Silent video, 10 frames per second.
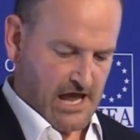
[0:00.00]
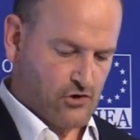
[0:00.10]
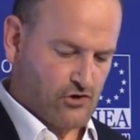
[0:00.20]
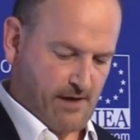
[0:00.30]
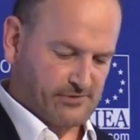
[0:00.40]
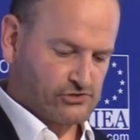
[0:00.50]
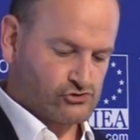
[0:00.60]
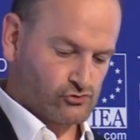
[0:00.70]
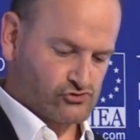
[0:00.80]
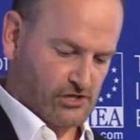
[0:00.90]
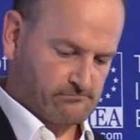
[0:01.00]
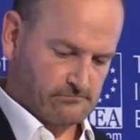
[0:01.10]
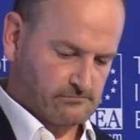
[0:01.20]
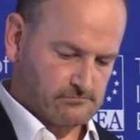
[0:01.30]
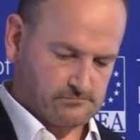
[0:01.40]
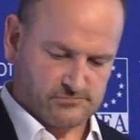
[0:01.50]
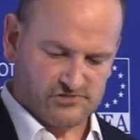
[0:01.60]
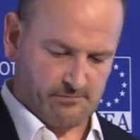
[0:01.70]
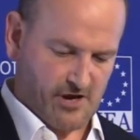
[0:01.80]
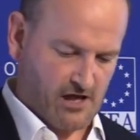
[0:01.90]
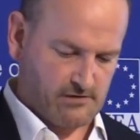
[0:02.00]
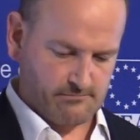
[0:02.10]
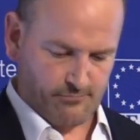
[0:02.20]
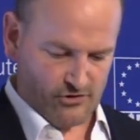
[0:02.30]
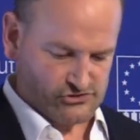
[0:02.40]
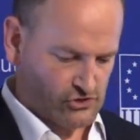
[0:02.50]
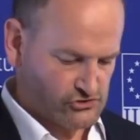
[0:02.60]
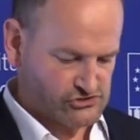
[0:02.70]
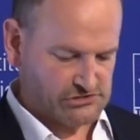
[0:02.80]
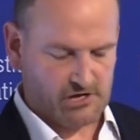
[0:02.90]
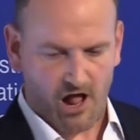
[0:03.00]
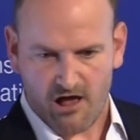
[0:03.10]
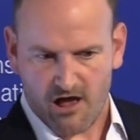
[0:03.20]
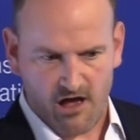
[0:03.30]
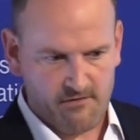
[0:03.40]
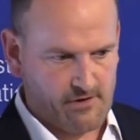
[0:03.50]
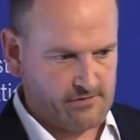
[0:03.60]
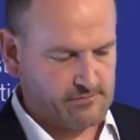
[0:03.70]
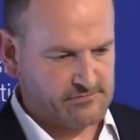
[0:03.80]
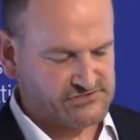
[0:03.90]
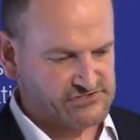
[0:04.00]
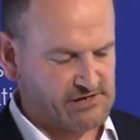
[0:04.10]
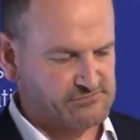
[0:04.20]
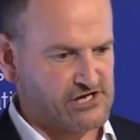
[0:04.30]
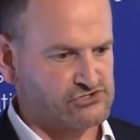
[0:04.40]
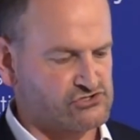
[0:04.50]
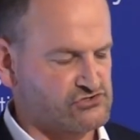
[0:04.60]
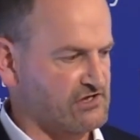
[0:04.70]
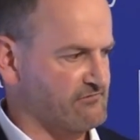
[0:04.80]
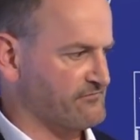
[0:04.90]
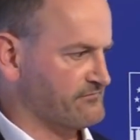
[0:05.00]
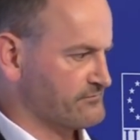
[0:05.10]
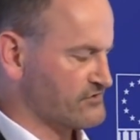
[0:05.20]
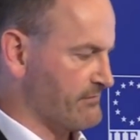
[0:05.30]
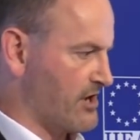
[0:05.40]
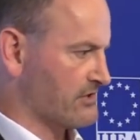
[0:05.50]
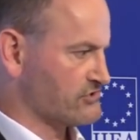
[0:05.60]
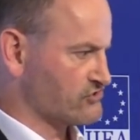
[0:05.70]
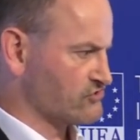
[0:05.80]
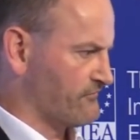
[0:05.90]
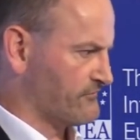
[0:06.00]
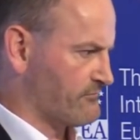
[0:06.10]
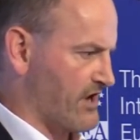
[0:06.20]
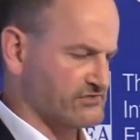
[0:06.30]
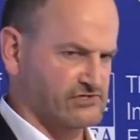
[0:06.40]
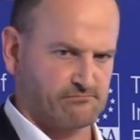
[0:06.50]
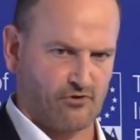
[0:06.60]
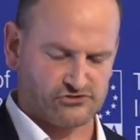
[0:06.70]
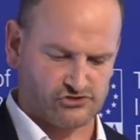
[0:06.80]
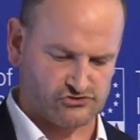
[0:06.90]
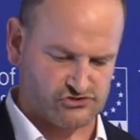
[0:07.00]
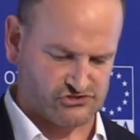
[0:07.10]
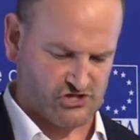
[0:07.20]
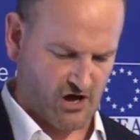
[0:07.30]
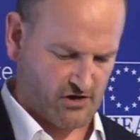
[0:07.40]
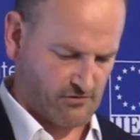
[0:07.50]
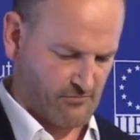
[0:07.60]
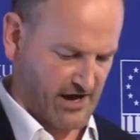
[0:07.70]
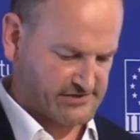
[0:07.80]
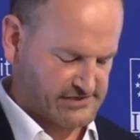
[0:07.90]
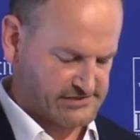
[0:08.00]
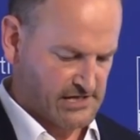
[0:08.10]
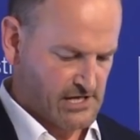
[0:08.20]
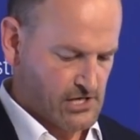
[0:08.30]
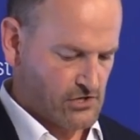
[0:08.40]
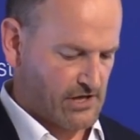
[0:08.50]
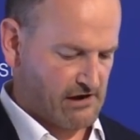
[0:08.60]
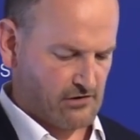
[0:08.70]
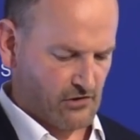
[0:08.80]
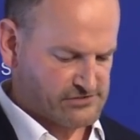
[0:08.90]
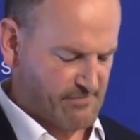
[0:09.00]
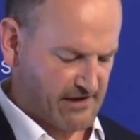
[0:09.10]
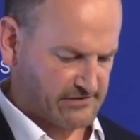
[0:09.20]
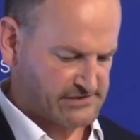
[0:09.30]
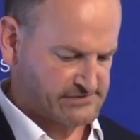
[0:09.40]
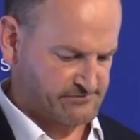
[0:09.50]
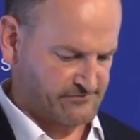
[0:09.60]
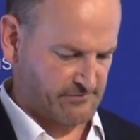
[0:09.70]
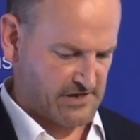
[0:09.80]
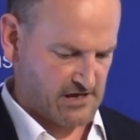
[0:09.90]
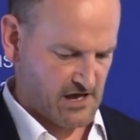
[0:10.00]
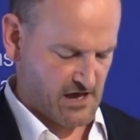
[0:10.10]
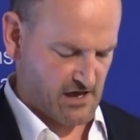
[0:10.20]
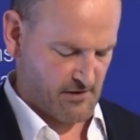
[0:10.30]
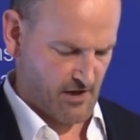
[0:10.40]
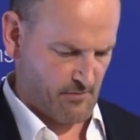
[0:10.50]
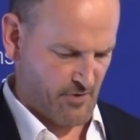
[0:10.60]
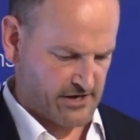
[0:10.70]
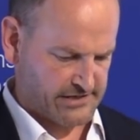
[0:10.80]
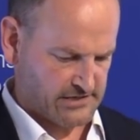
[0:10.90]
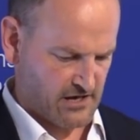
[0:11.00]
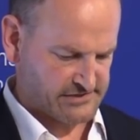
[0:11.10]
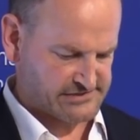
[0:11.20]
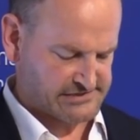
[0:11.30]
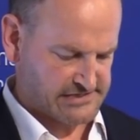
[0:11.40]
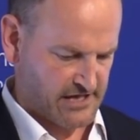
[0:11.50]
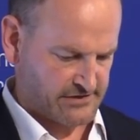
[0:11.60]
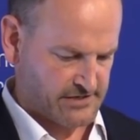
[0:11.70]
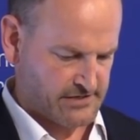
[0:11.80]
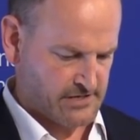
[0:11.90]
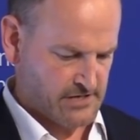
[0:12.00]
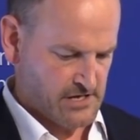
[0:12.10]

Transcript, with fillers: It could happen in the short term. Jeremy Hunt, Boris Johnson, there's a temptation to think of Jeremy Hunt as soft on Brexit and Boris Johnson as hard on Brexit. You'll hear a lot about this from the opining classes in London.